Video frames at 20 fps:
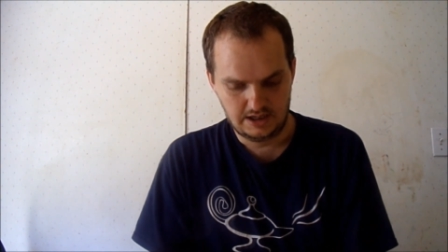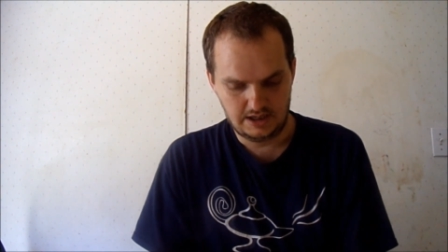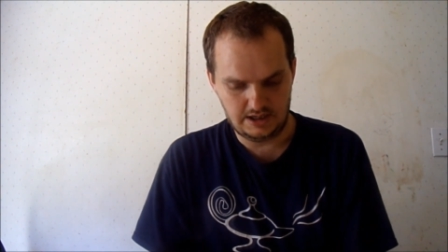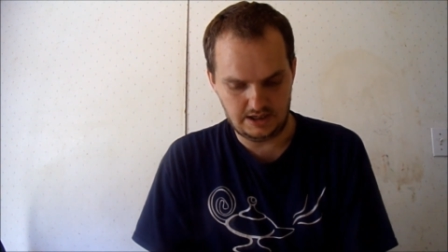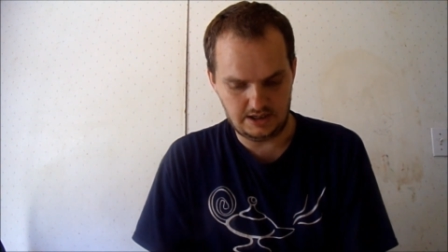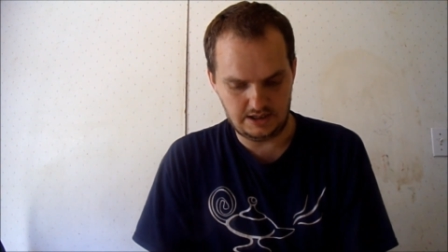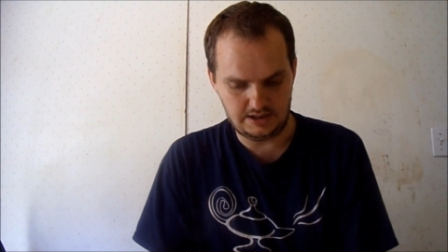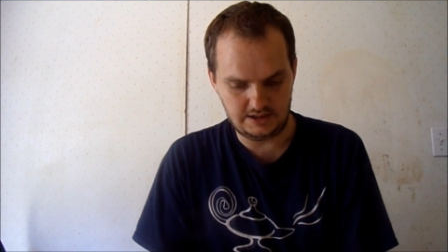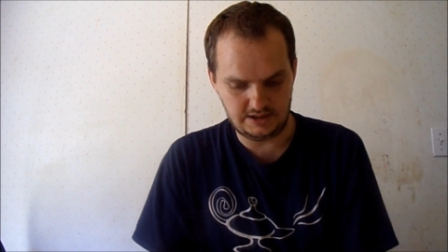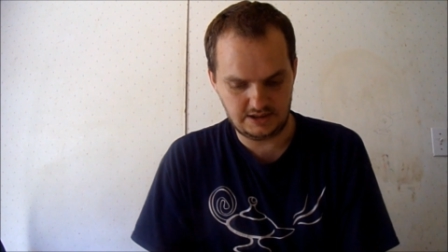
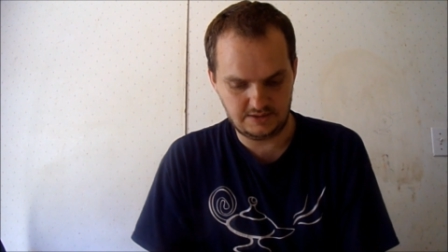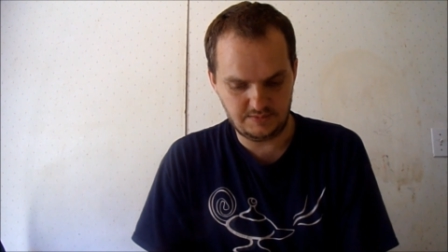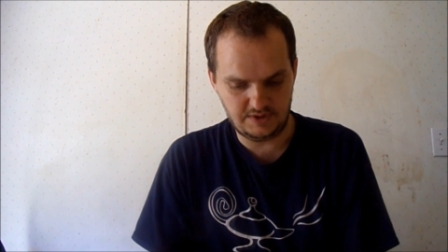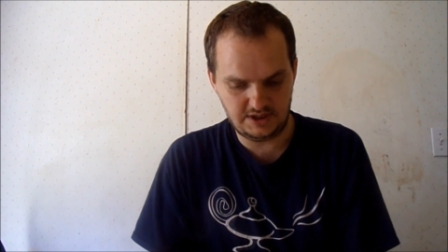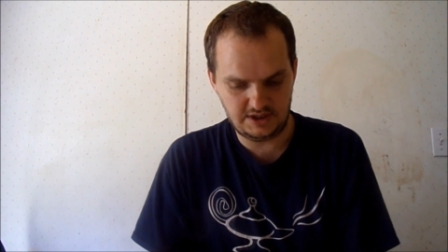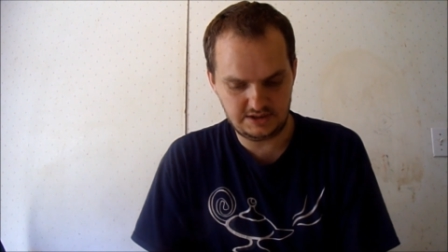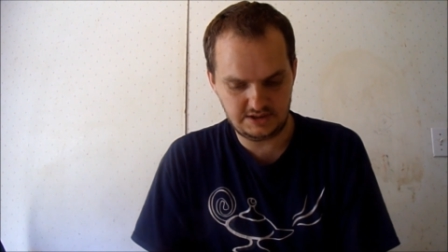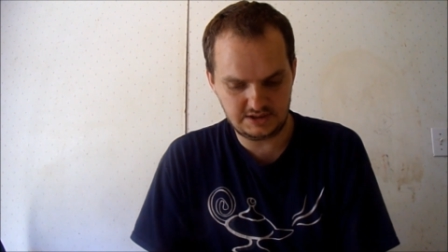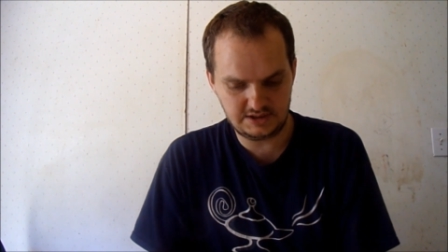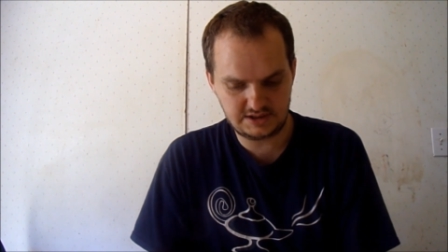Uh, he
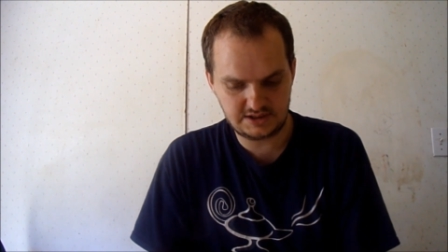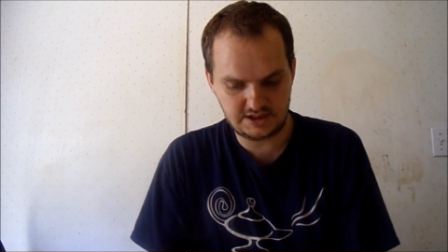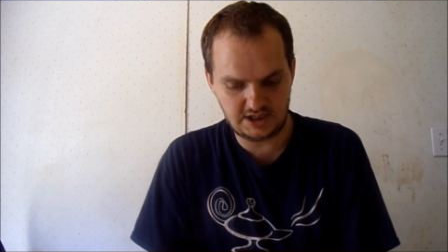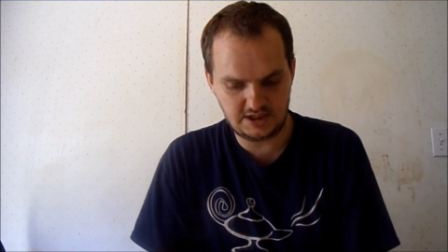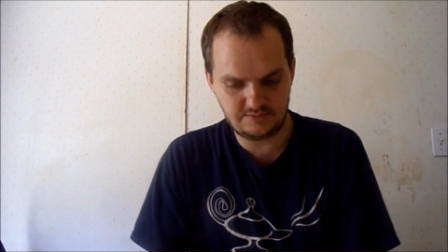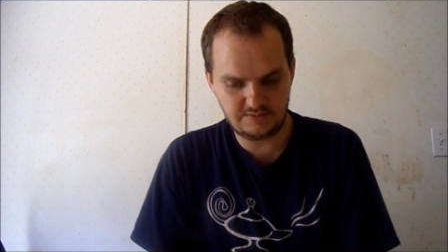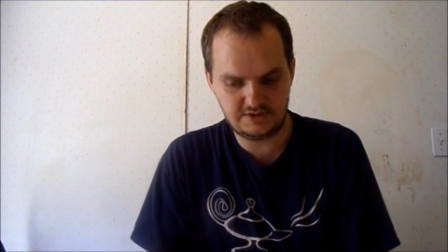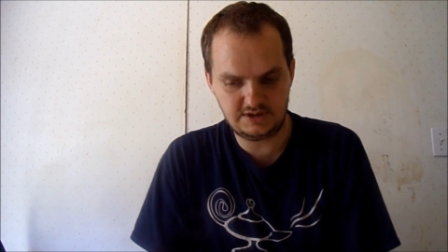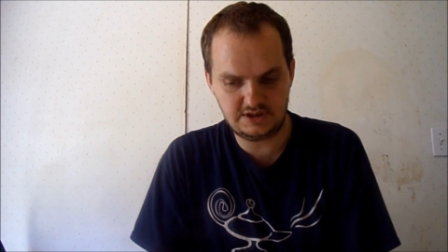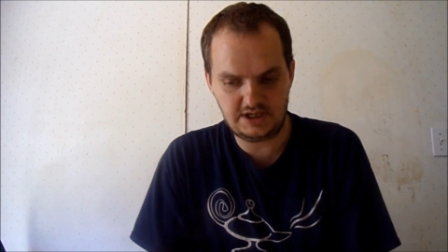made this
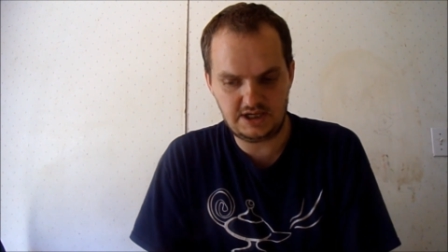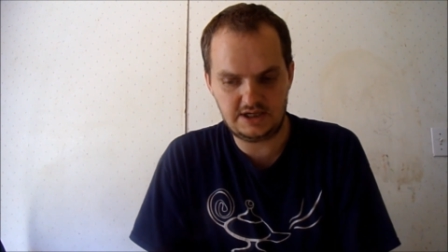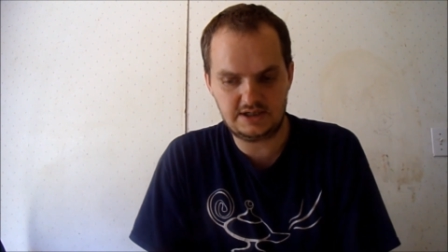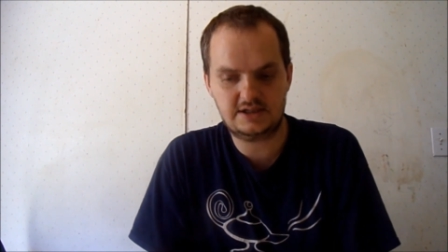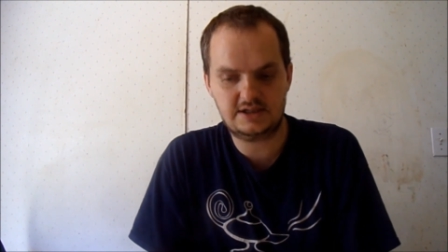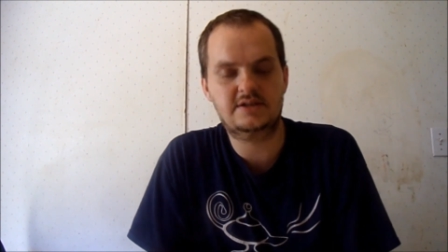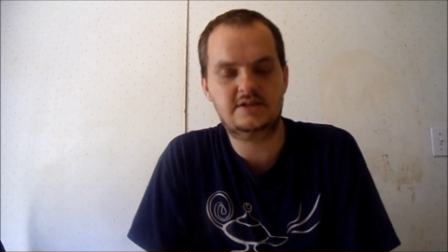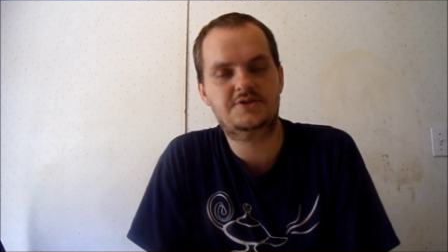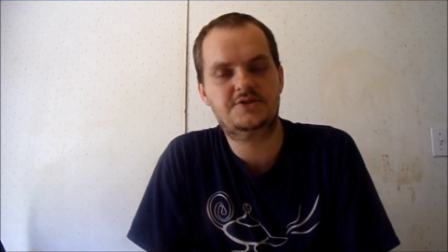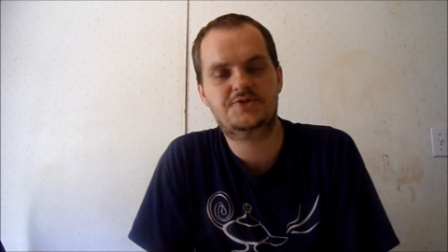statement
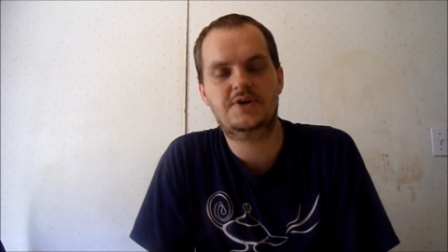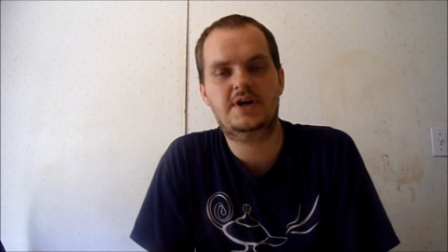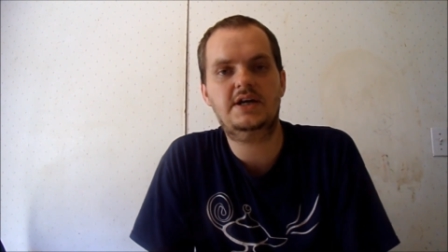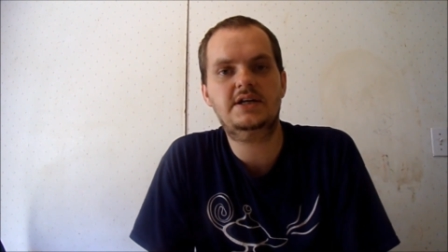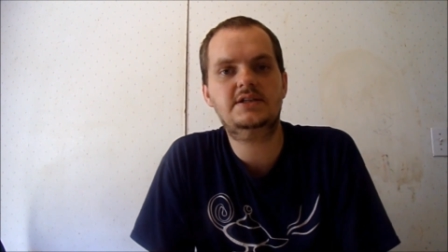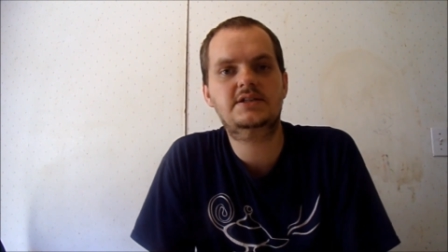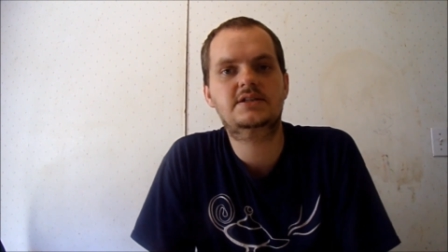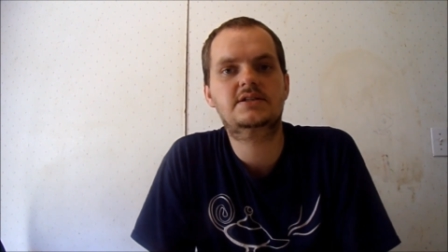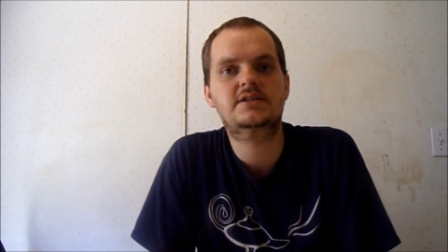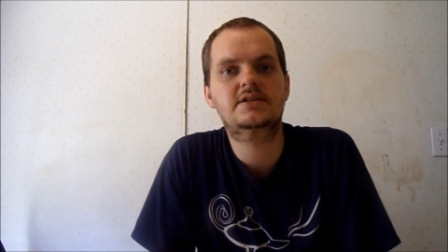at an
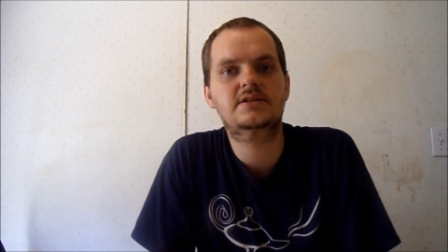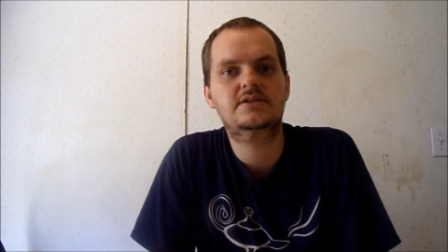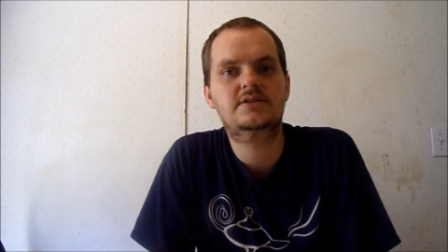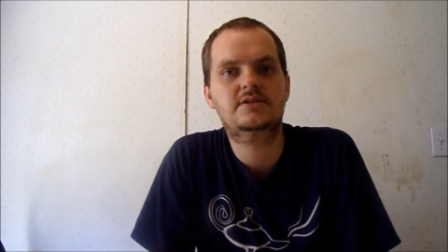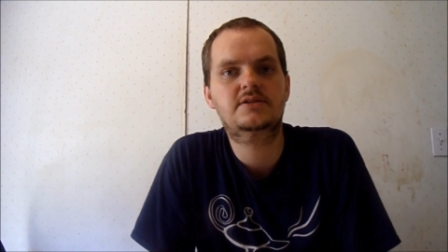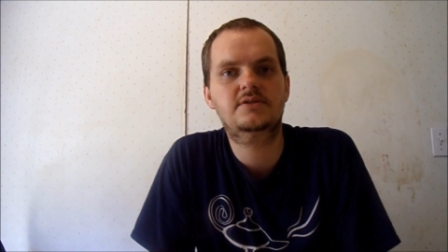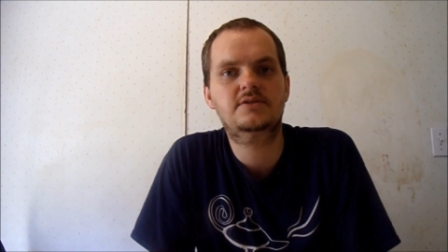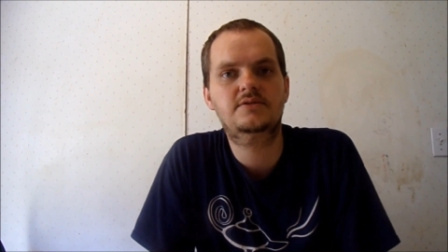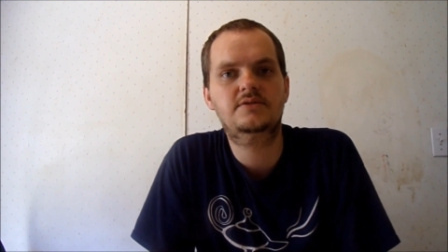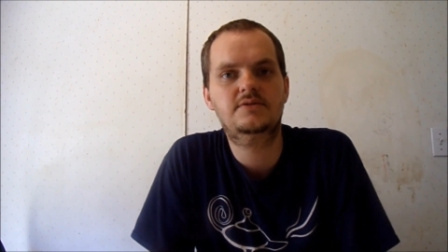address
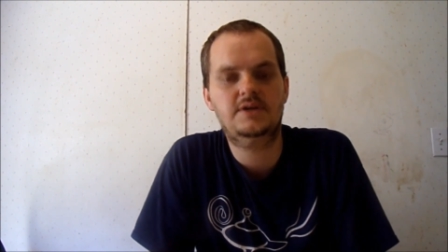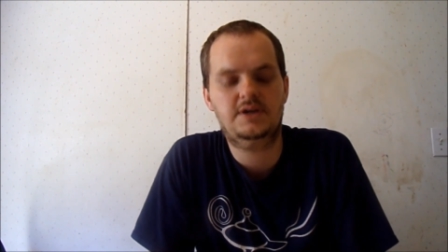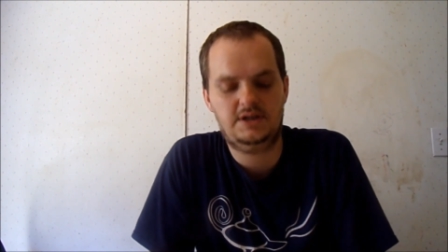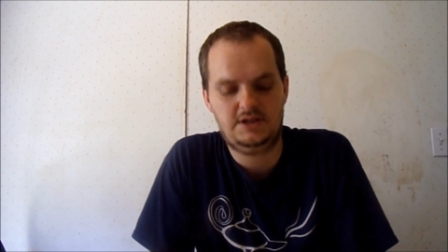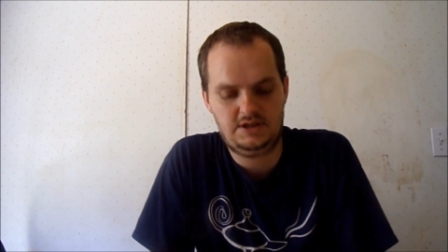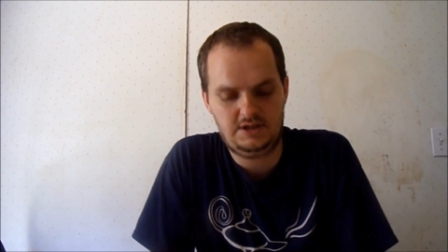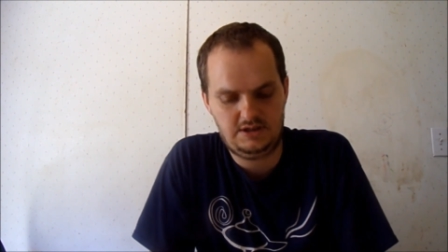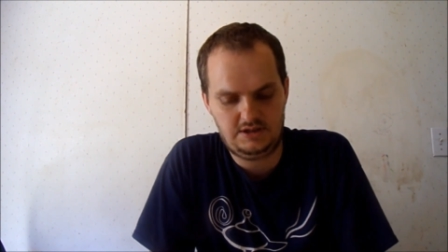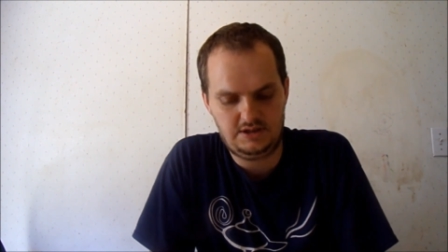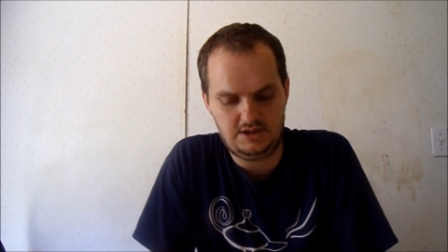to
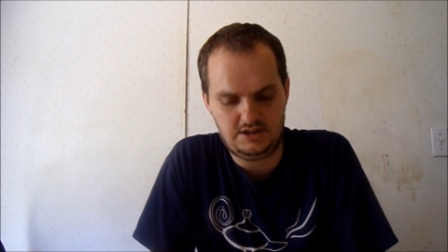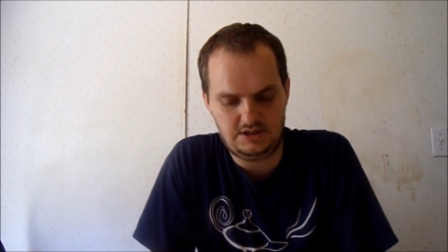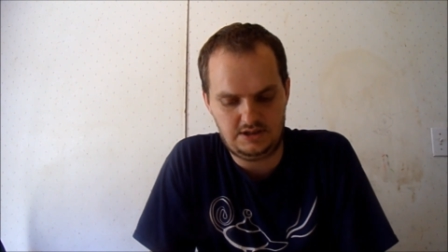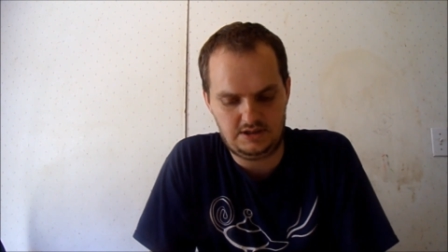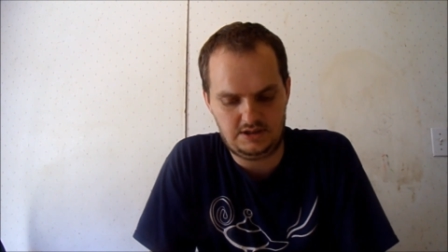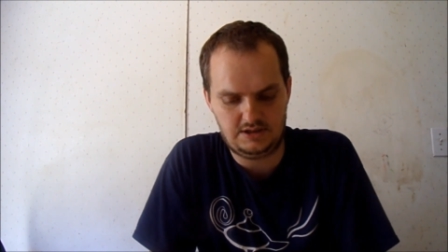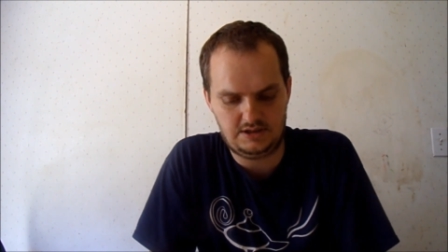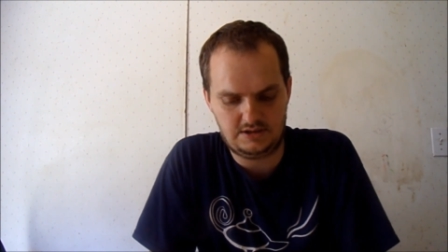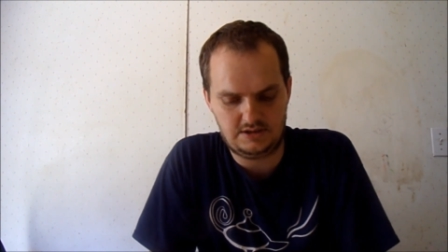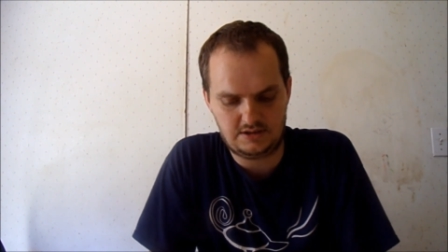a
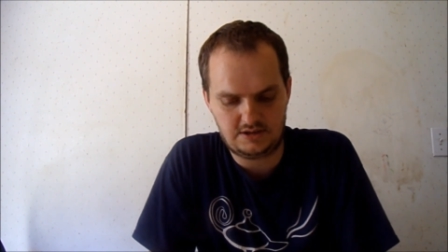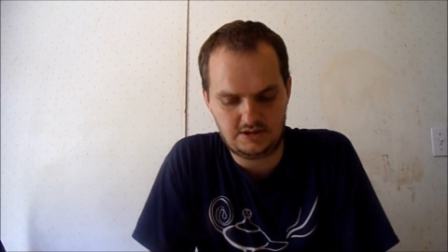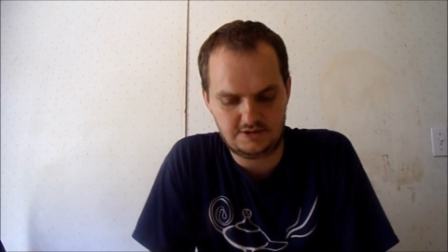uh,